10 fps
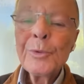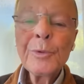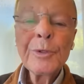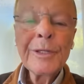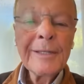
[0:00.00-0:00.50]

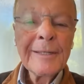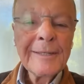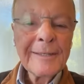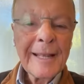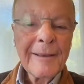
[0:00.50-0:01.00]
Above
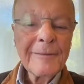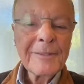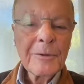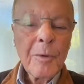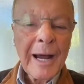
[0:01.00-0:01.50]
all
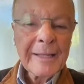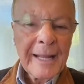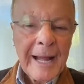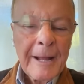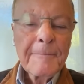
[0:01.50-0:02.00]

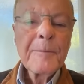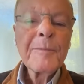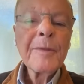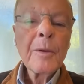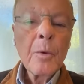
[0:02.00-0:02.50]
things, you
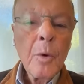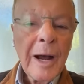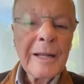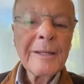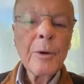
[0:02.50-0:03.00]
should keep
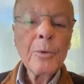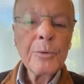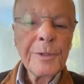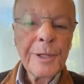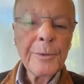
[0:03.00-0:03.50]

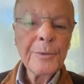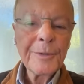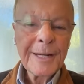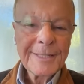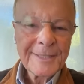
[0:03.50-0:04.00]

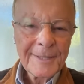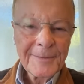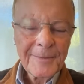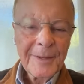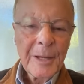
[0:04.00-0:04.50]

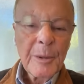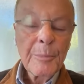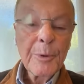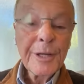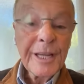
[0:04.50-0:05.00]
your
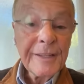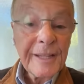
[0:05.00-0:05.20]
heart.